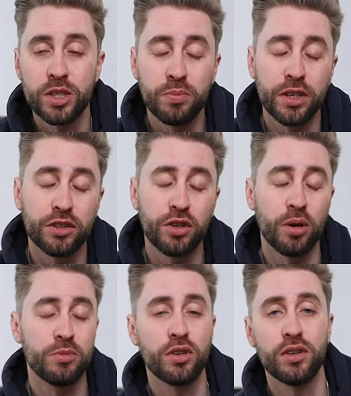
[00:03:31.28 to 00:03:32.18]
which is pretty
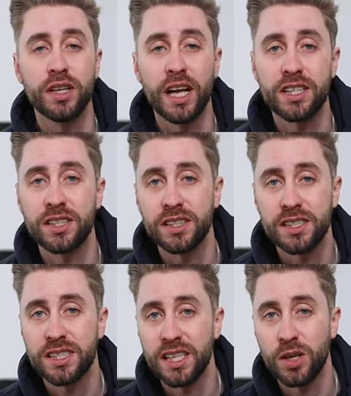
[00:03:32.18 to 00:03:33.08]
dope, so you can actually
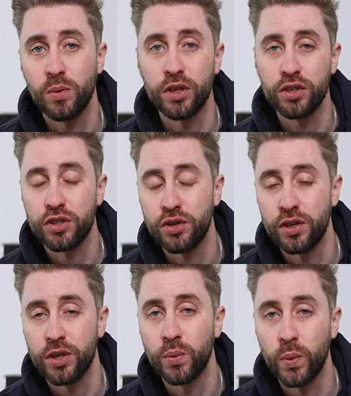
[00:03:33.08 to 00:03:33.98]
see what you're
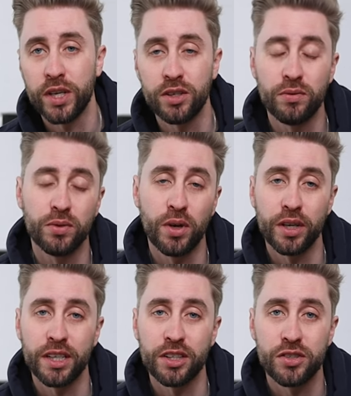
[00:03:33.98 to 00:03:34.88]
shooting when you're
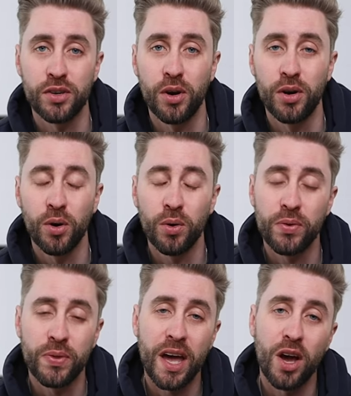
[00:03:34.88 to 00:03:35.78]
vlogging. So
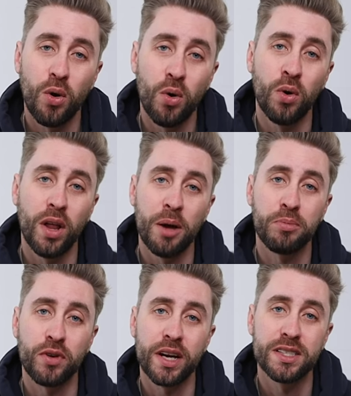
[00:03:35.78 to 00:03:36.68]
they're all
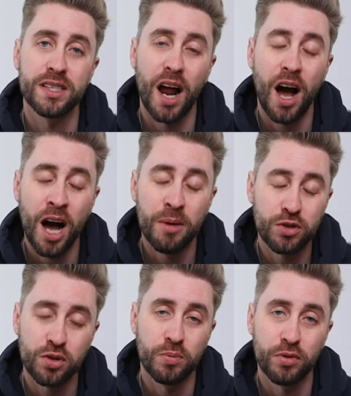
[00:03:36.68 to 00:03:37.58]
upgrades that I'm
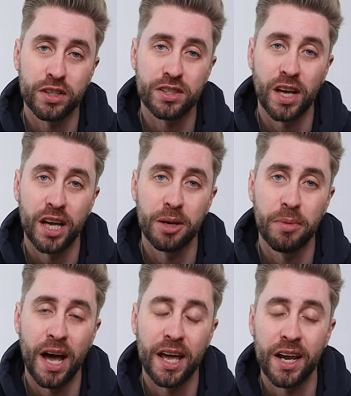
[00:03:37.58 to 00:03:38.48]
super excited
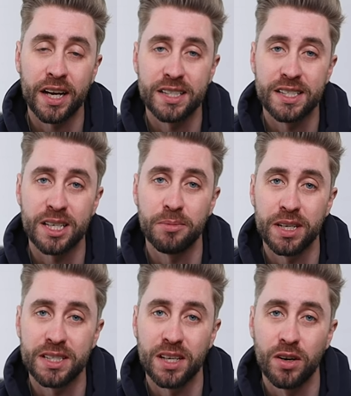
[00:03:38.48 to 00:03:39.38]
about, and I could see
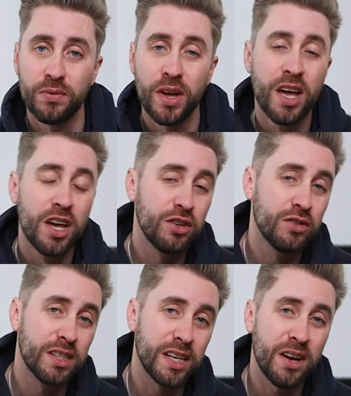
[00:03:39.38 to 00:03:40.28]
myself
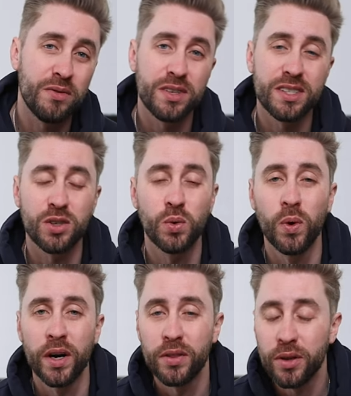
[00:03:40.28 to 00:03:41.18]
using every single
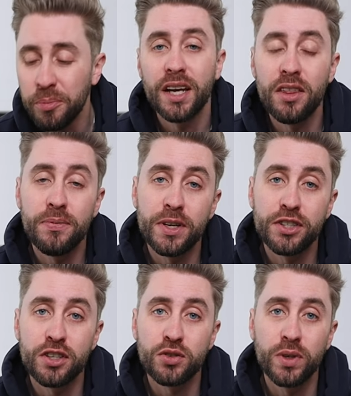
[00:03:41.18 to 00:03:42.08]
one of them. Another
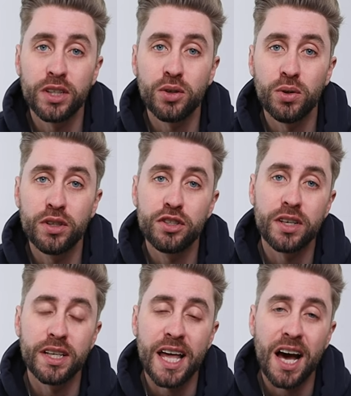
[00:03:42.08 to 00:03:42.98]
feature that's really cool is
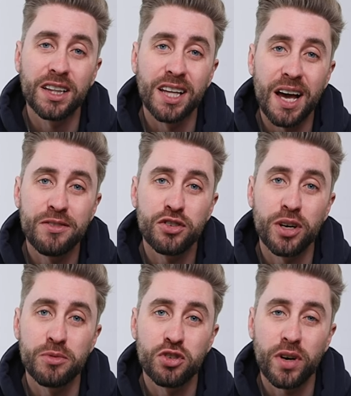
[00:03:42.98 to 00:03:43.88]
you can now live
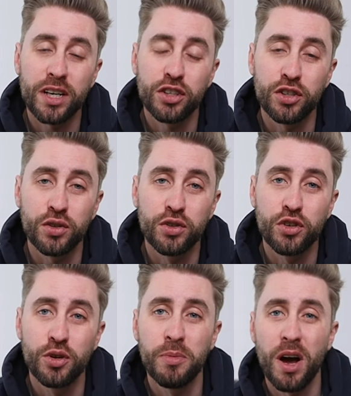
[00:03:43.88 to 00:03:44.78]
stream straight to
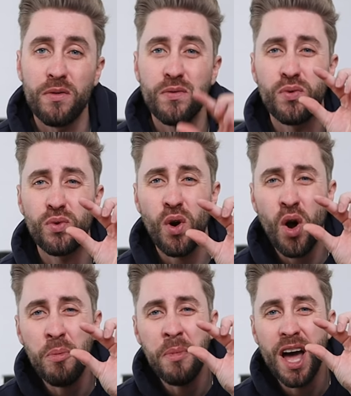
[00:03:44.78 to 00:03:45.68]
YouTube
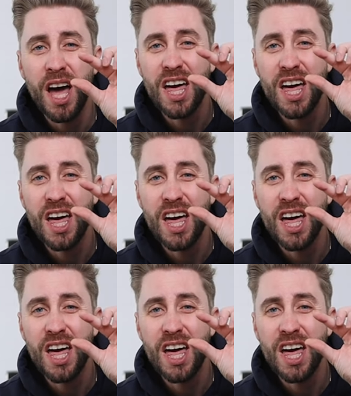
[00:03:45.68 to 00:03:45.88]
from